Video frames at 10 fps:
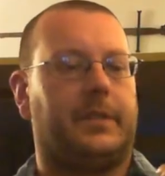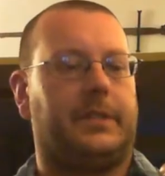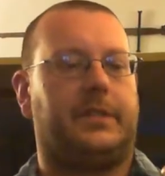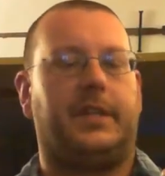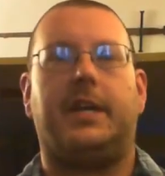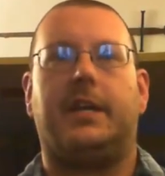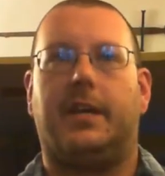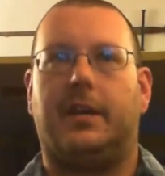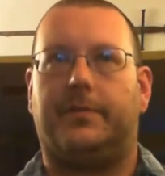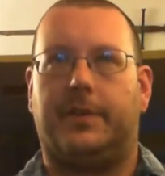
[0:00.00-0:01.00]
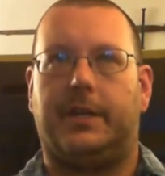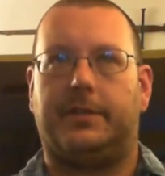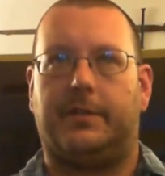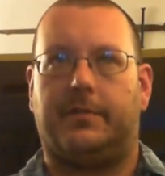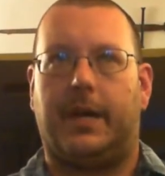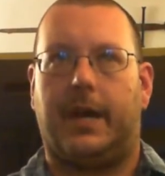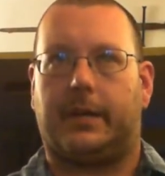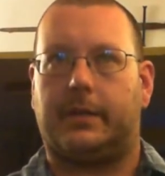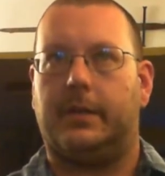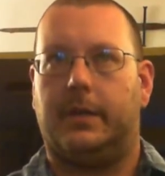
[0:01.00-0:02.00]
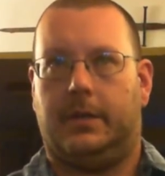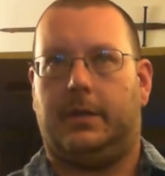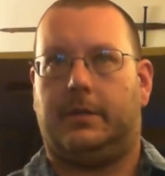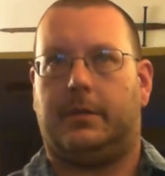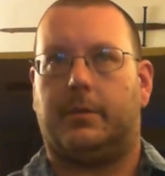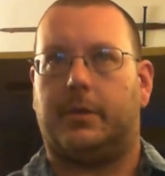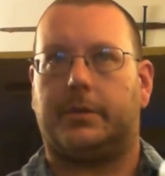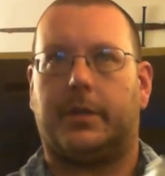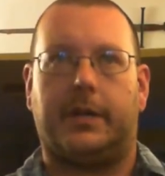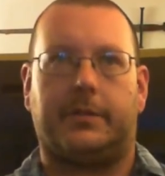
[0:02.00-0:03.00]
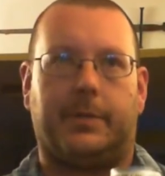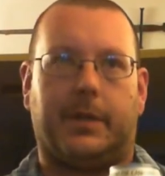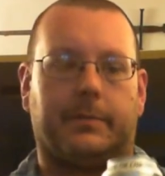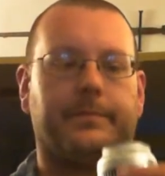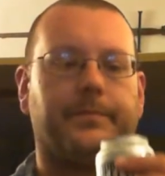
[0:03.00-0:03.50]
Let's see if it is, in fact, the world's greatest beer.